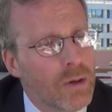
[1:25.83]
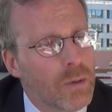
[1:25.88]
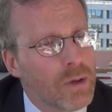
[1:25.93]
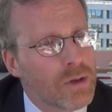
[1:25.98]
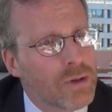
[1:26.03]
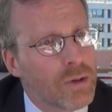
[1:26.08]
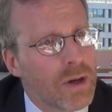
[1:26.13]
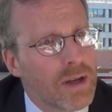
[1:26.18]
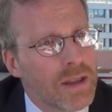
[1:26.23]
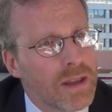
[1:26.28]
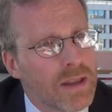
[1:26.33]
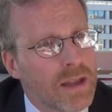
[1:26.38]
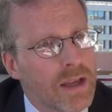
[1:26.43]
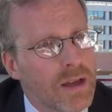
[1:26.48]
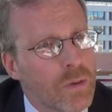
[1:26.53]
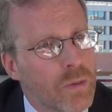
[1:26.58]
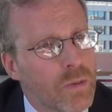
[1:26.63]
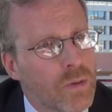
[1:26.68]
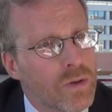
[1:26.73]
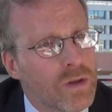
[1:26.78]
which I
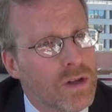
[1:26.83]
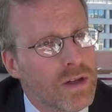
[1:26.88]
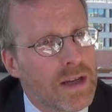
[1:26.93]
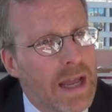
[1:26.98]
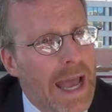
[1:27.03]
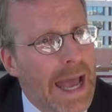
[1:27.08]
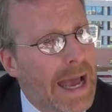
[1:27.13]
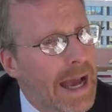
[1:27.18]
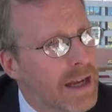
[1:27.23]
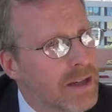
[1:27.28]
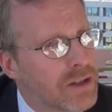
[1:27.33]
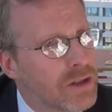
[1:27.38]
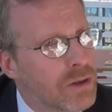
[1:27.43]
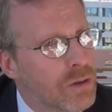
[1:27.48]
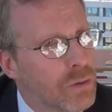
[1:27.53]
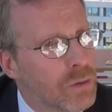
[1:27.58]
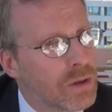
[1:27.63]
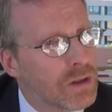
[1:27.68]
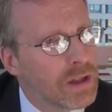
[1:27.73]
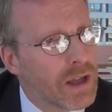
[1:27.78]
think would add
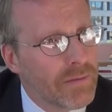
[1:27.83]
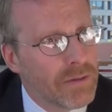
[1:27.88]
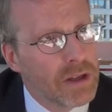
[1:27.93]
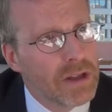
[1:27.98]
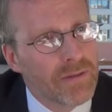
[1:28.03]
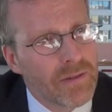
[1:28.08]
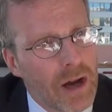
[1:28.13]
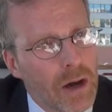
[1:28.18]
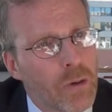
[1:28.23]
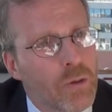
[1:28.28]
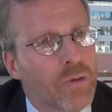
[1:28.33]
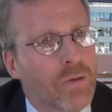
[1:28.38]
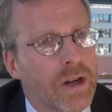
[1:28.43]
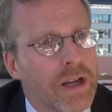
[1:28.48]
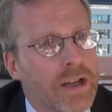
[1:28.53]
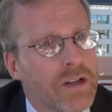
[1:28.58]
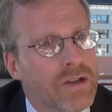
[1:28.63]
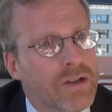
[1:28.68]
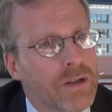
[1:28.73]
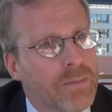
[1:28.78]
to a level of
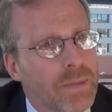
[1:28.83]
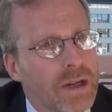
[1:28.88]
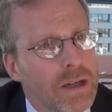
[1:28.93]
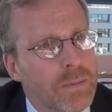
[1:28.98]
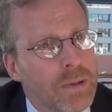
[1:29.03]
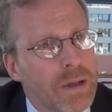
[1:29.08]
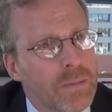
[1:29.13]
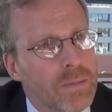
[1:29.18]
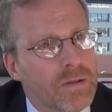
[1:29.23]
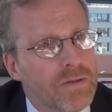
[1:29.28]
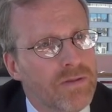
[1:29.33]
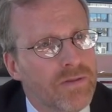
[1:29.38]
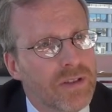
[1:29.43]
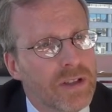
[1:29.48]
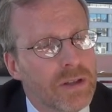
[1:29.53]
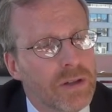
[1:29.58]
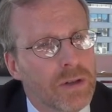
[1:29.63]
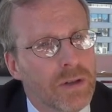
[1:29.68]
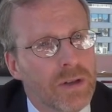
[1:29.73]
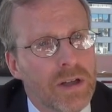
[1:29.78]
outrage that many people
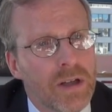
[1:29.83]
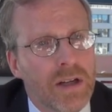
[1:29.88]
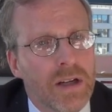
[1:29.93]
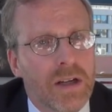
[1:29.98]
feel.